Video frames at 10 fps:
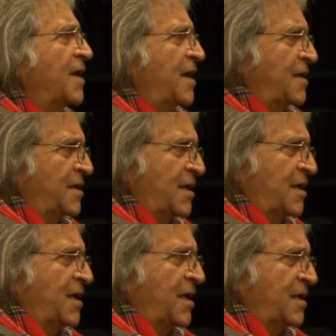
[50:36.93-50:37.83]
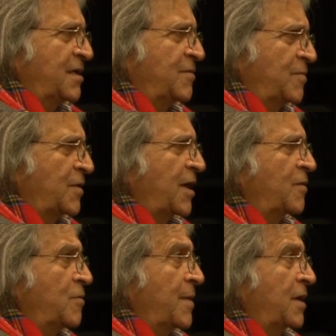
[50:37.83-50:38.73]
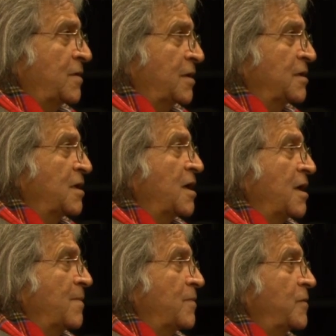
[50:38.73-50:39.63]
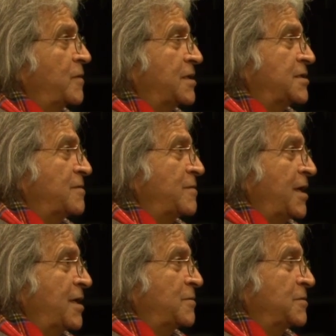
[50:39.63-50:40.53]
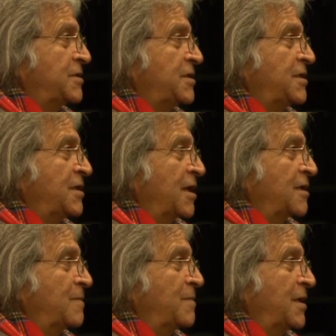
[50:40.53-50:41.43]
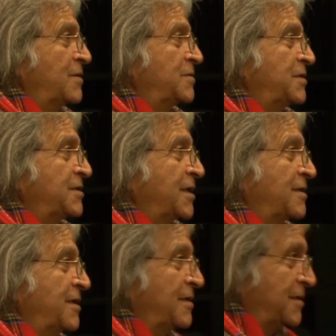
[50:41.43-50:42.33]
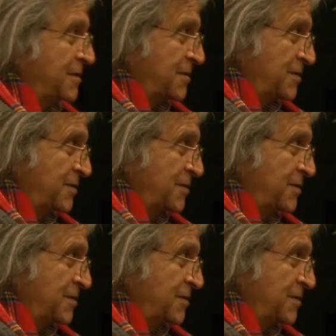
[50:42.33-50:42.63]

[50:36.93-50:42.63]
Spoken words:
and what I whom I call progressive A to Z, Agamben to Zizek thinkers.